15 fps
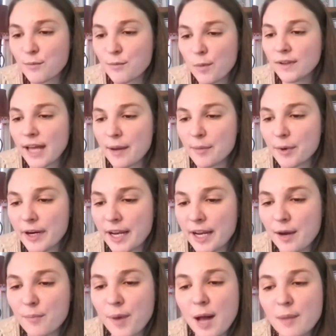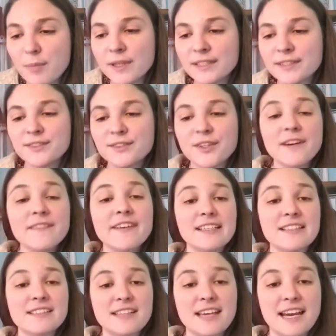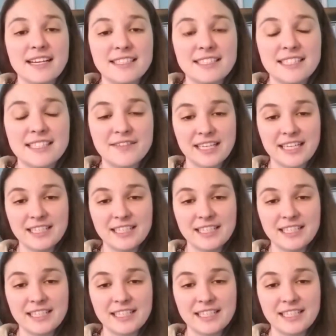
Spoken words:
library a public service activity?